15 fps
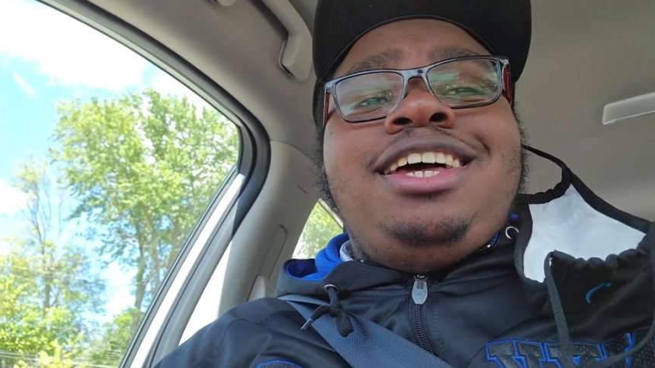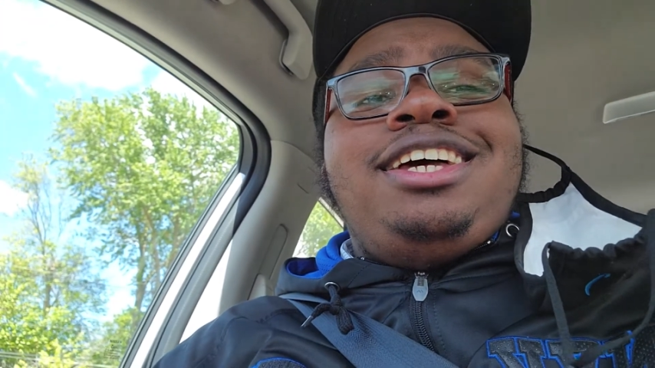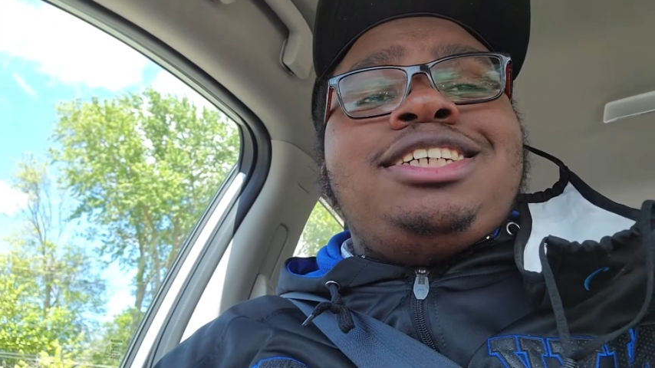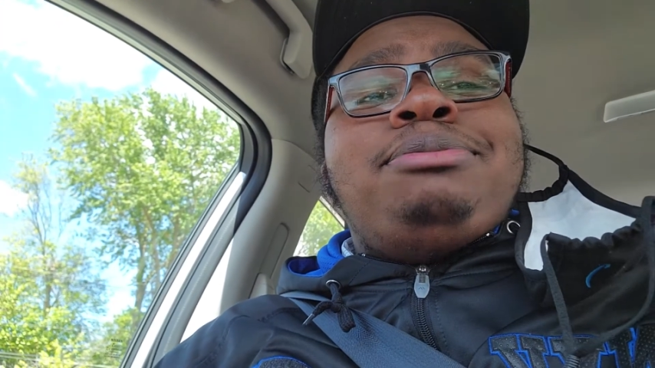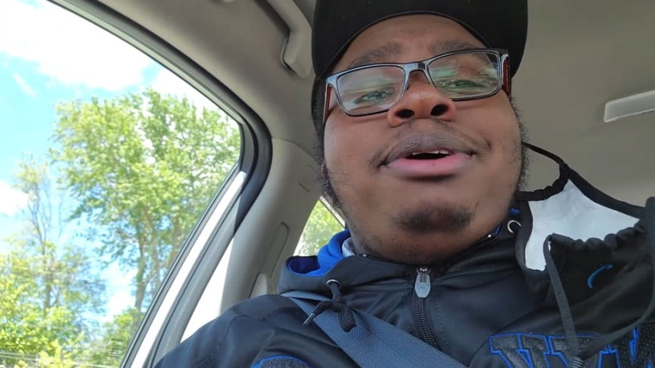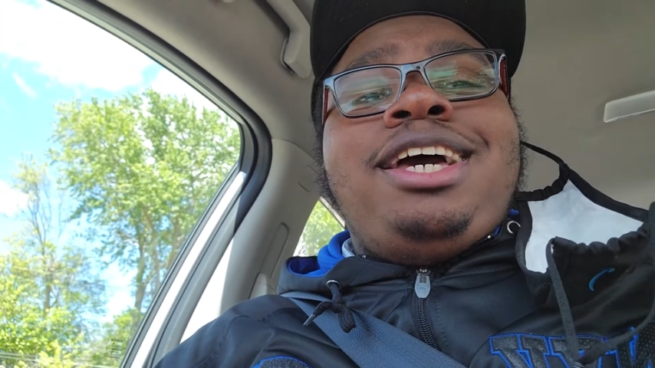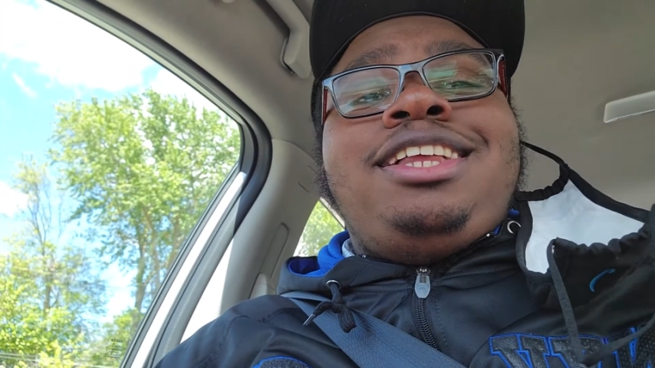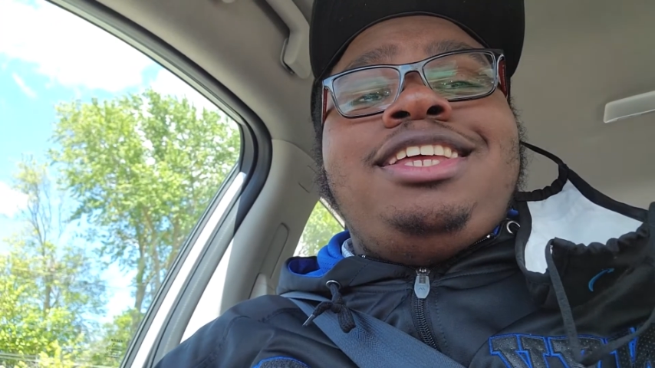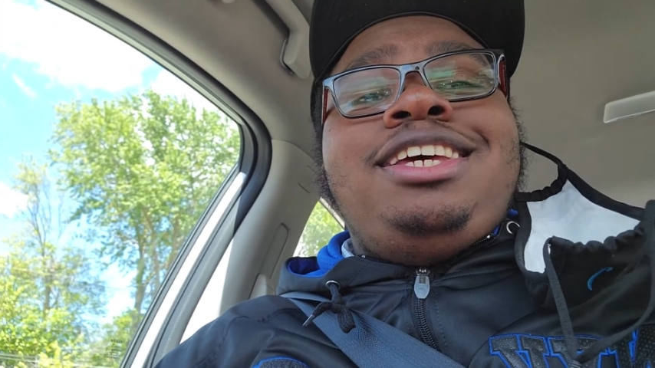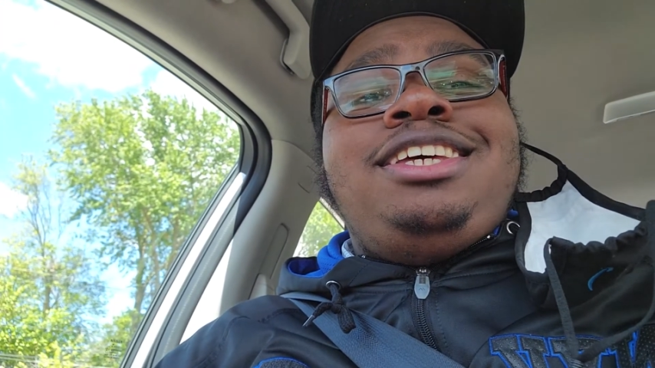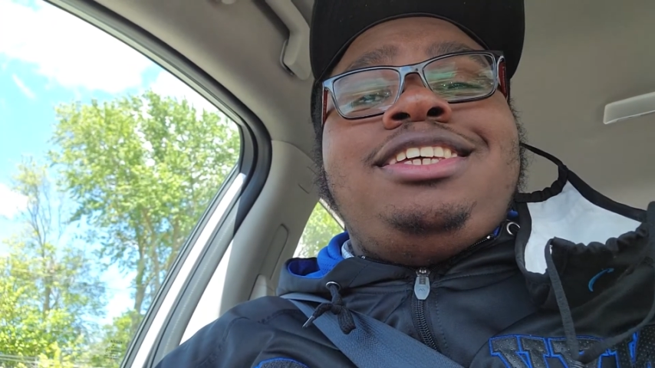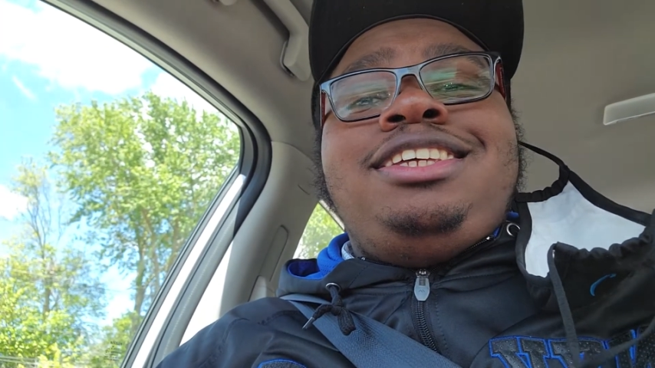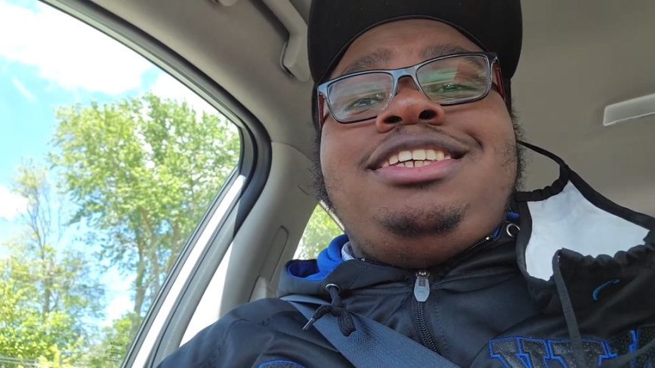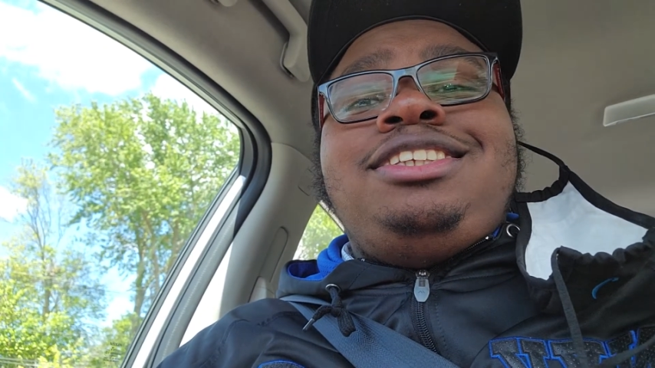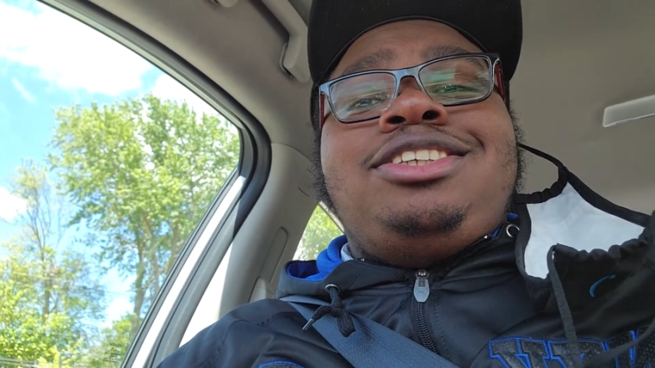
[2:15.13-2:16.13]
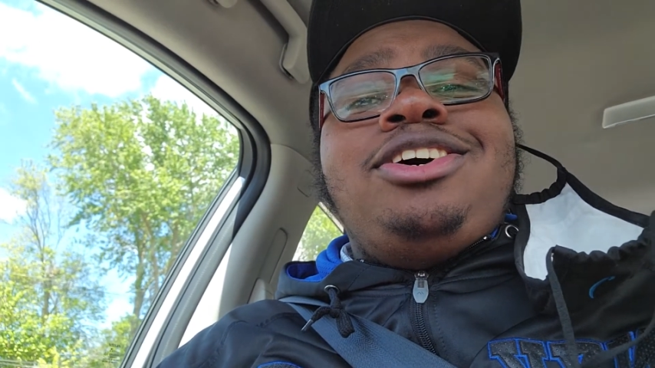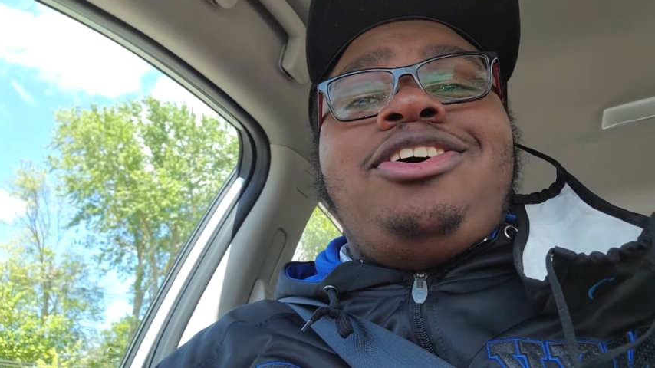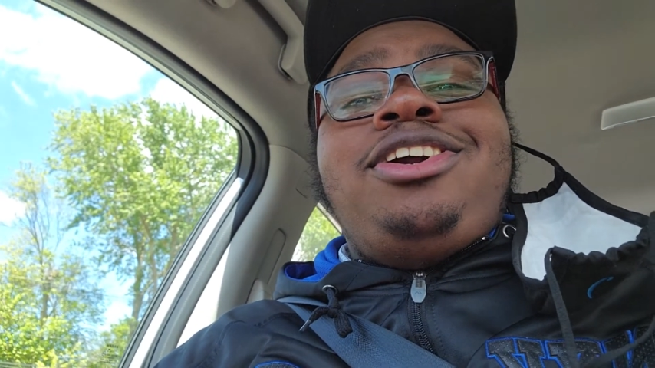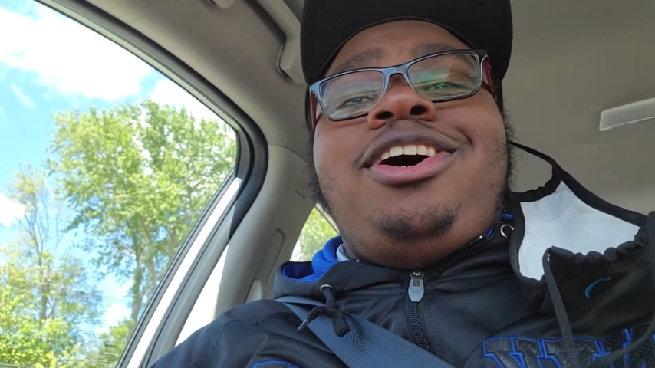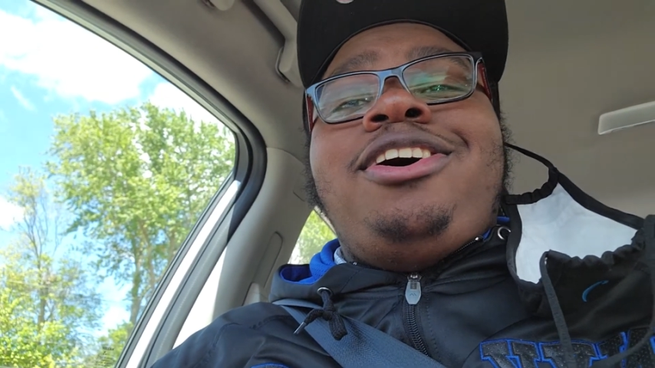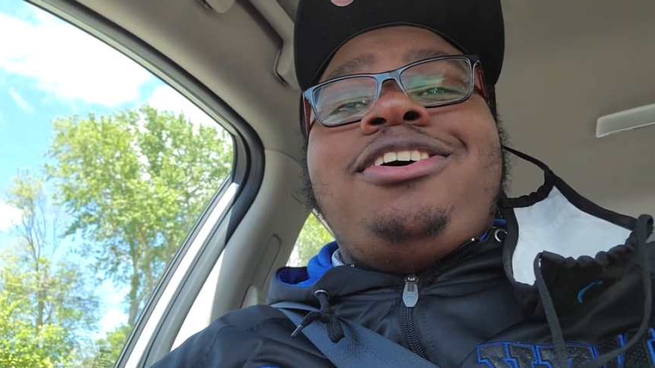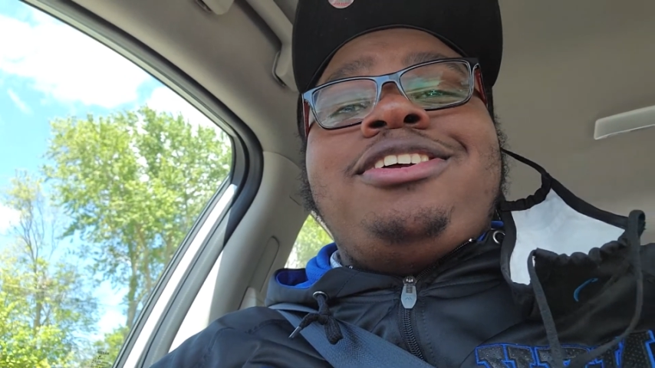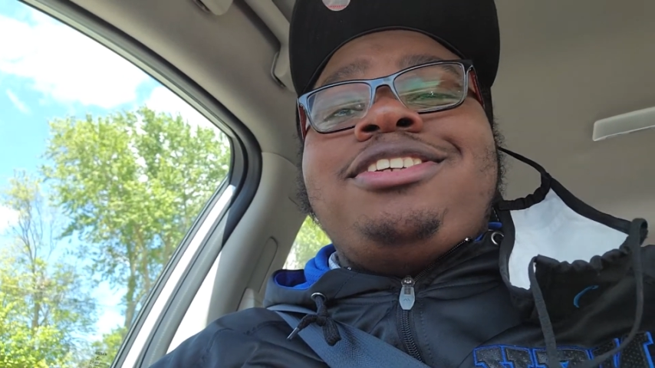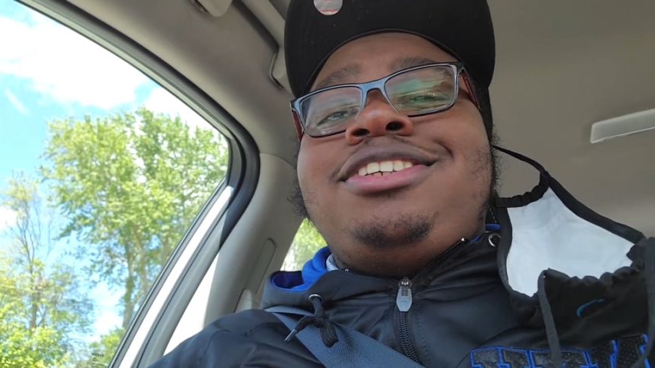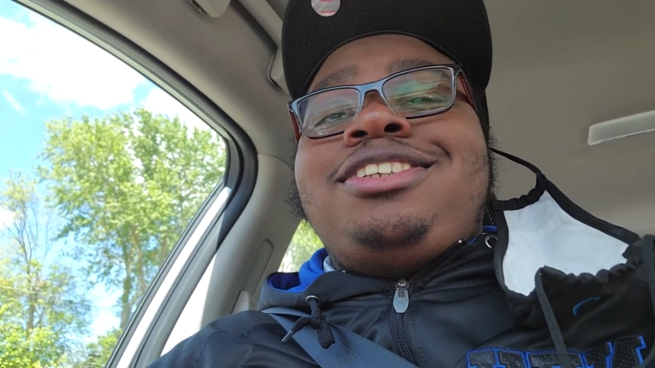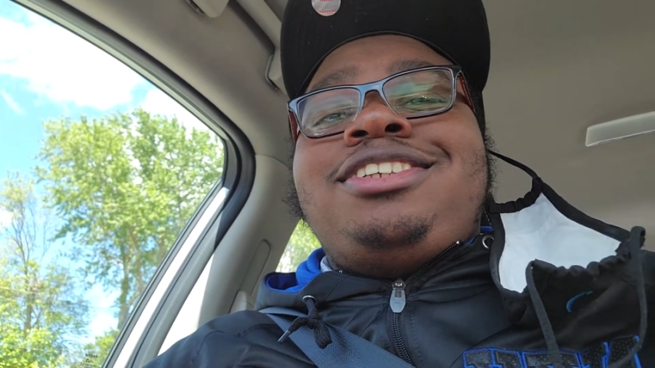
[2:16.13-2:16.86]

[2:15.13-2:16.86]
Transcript: Spike Lee throwing out,